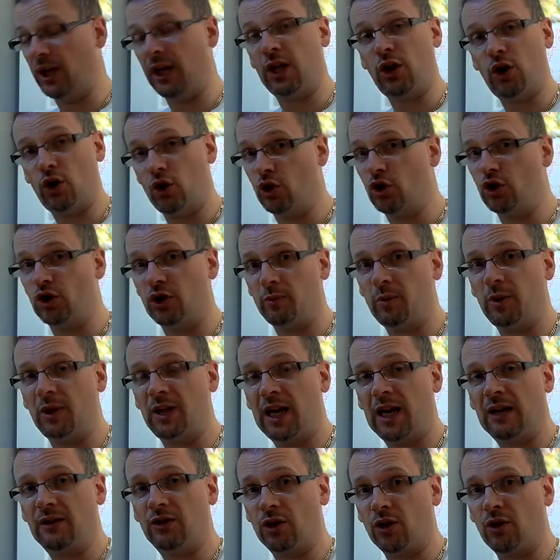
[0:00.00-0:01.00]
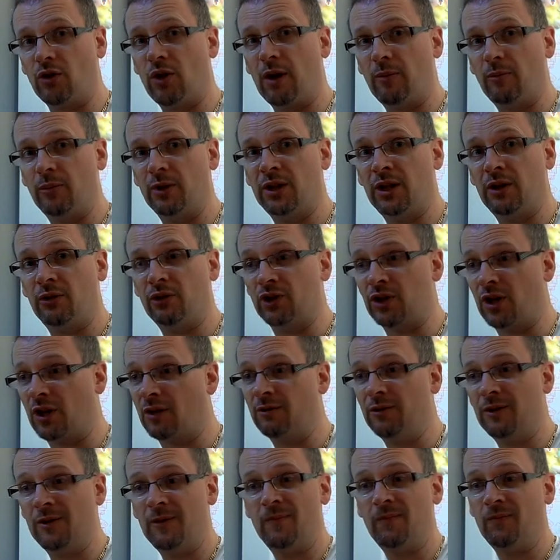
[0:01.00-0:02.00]
It could just be down to crap material.
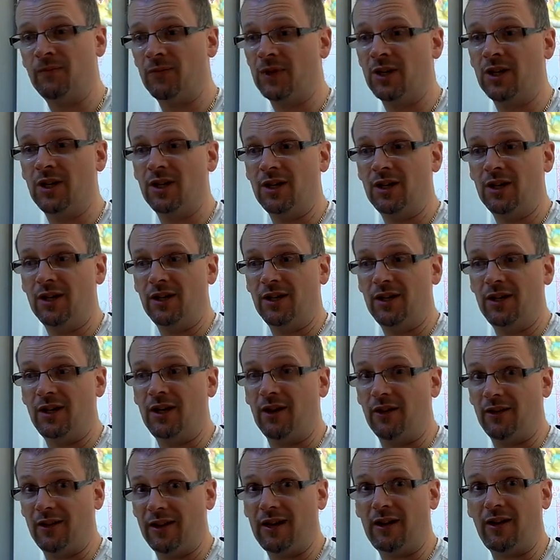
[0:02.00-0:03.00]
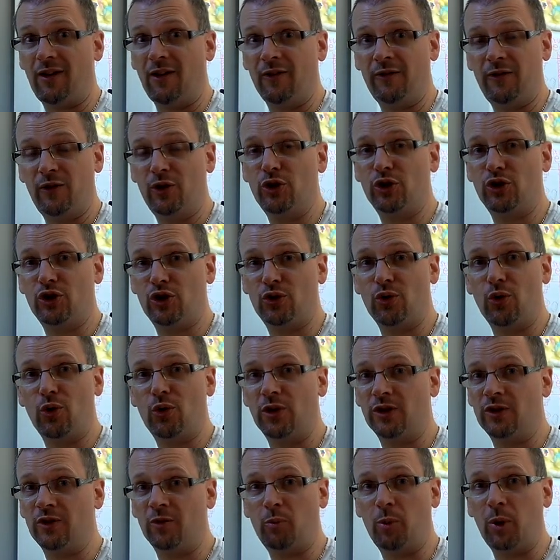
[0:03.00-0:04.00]
So I've heard
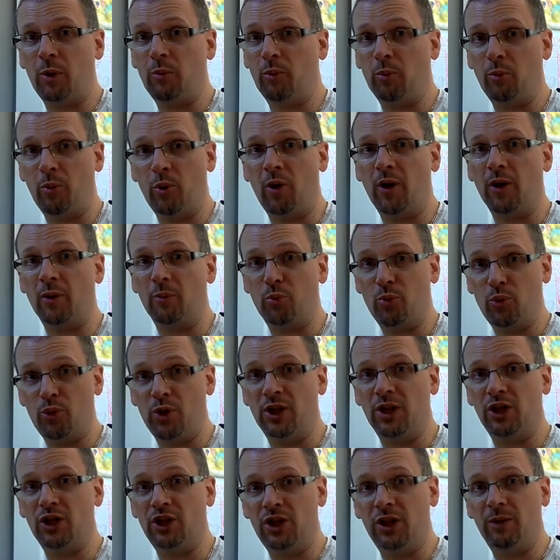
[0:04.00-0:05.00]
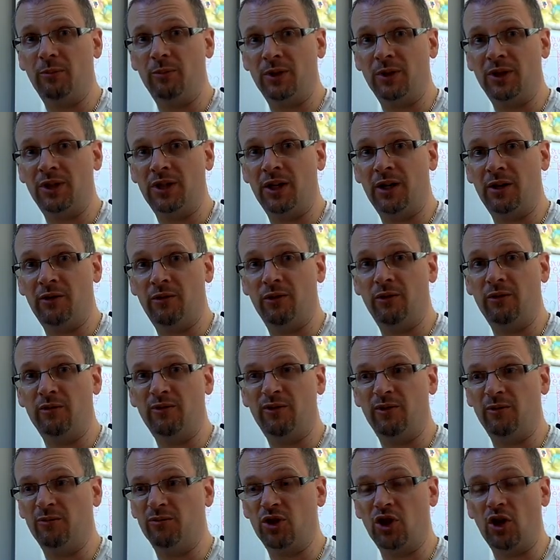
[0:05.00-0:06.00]
stories of people buying pretty shit material
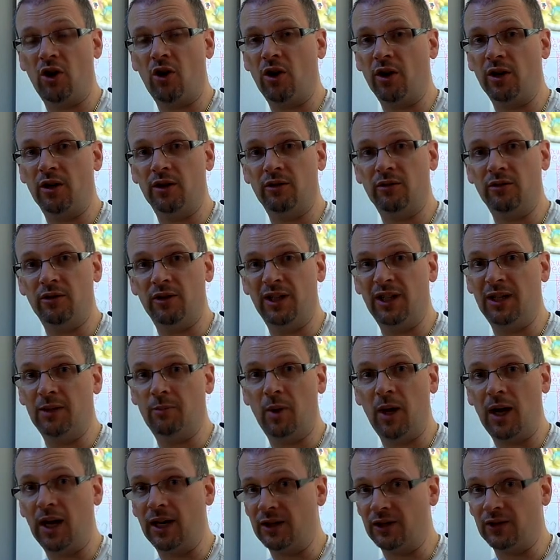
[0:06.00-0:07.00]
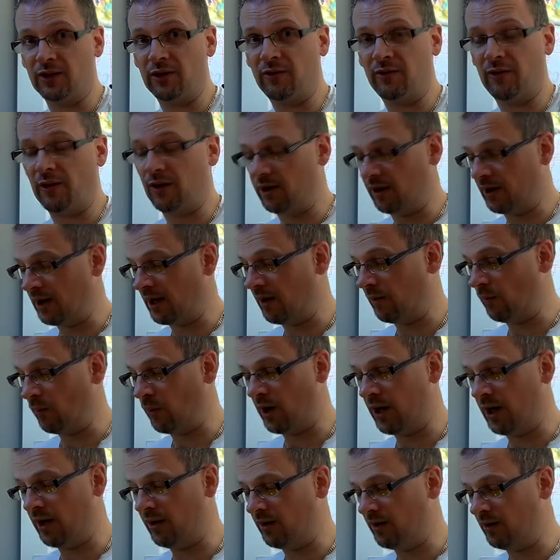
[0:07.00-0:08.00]
from China and eBay and stuff like that,
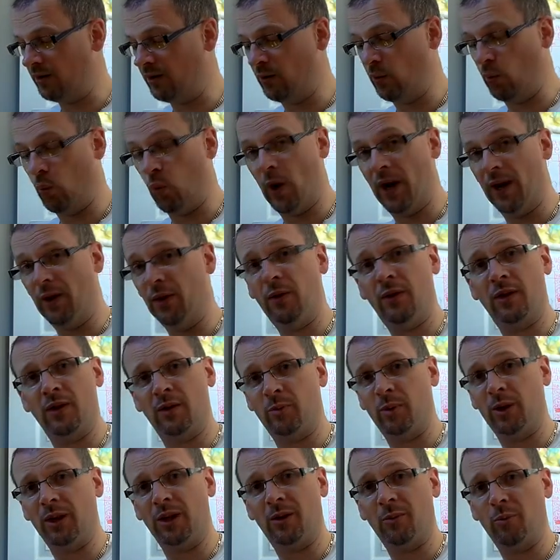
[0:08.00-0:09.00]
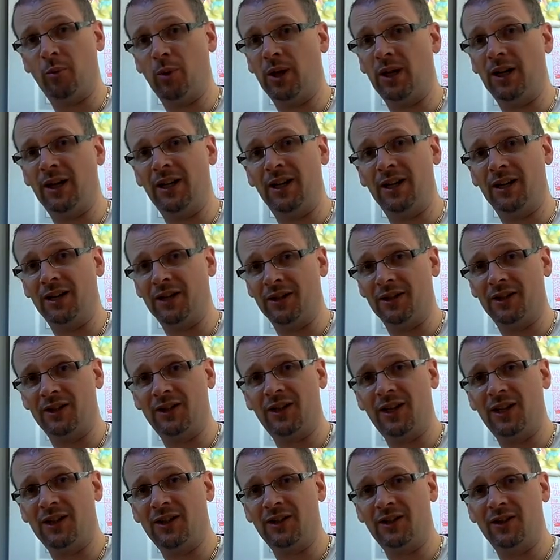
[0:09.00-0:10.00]
where the width has been completely
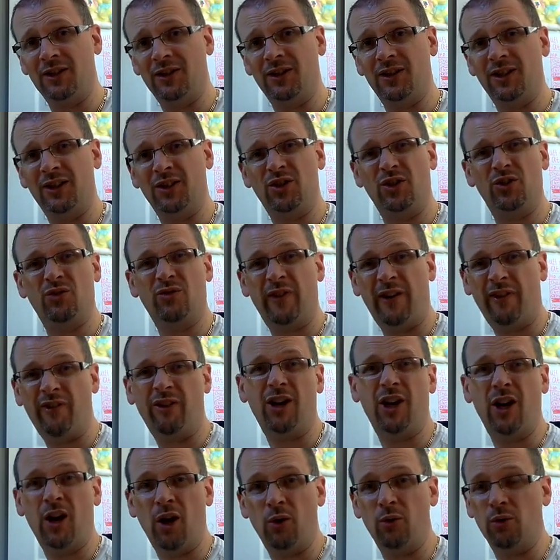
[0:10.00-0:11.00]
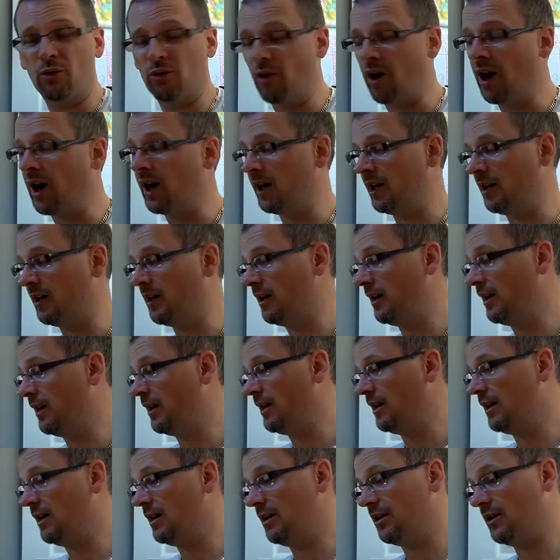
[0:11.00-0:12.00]
inconsistent, just very low grade.
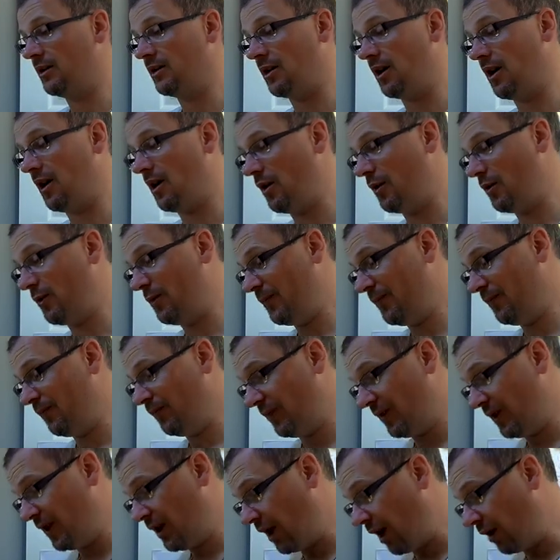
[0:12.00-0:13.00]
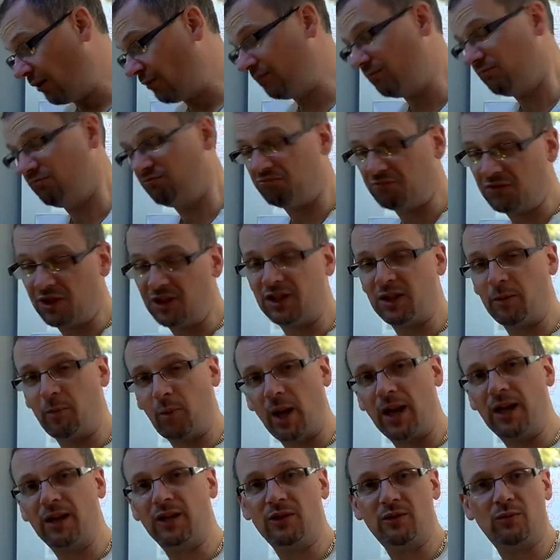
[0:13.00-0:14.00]
So it
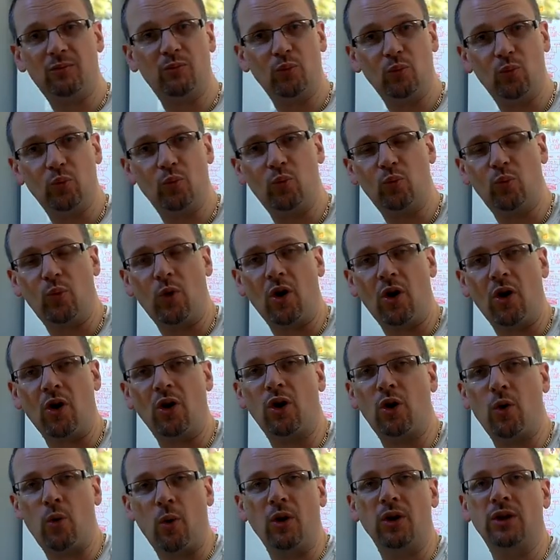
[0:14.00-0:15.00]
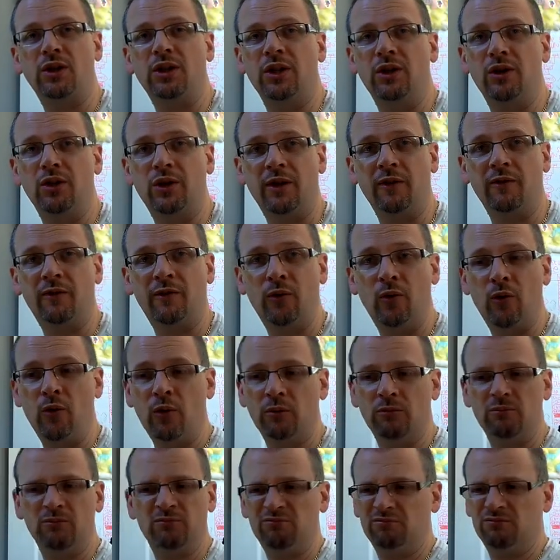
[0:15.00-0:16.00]
depends what kind of quality you're looking for.
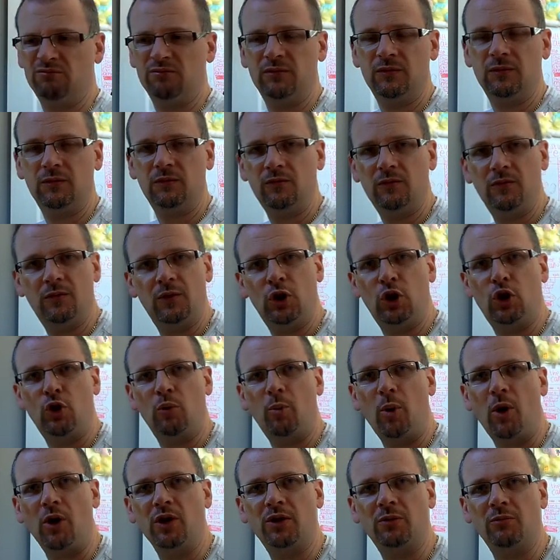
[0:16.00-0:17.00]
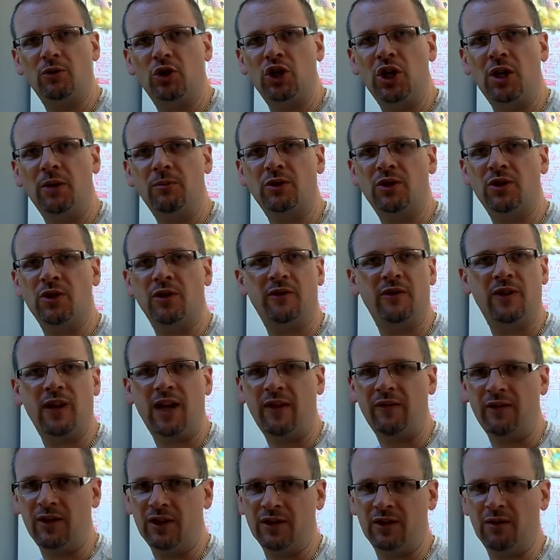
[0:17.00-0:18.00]
You could buy some cheap stuff and
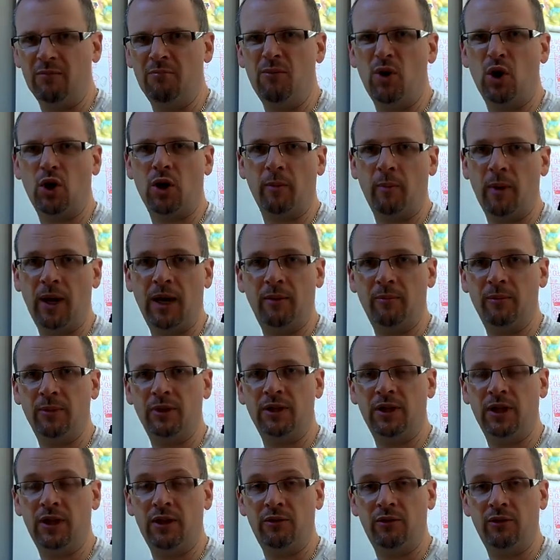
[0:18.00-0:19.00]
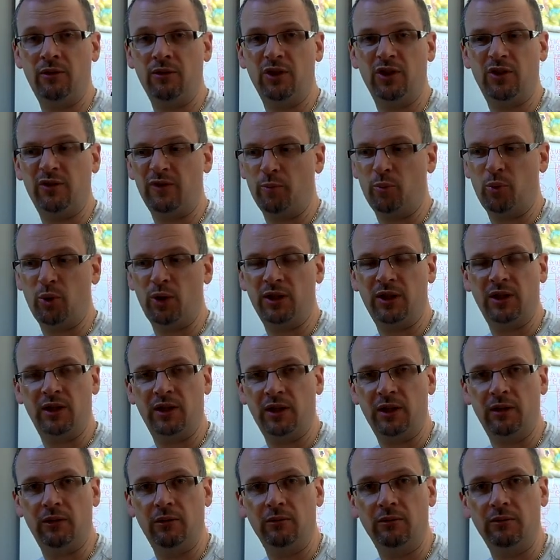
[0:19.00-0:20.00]
have it as a muckabout material just for printing
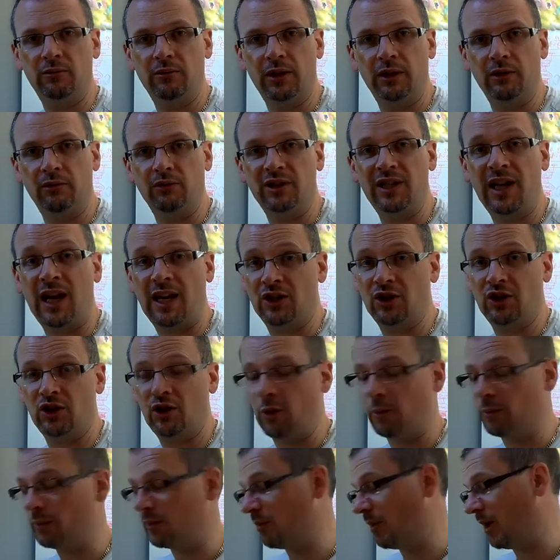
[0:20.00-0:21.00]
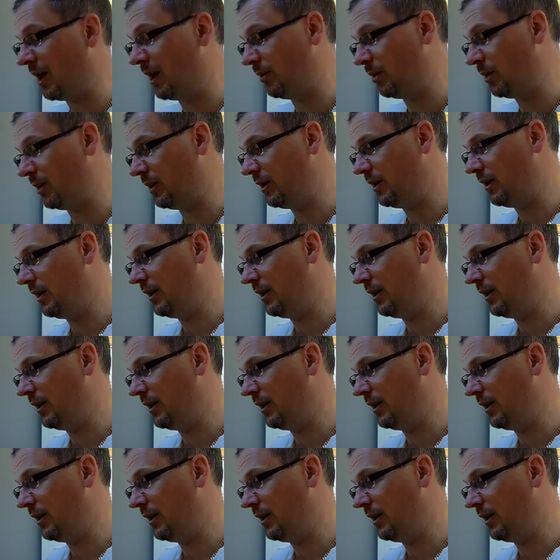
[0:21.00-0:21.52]
little test jobs maybe.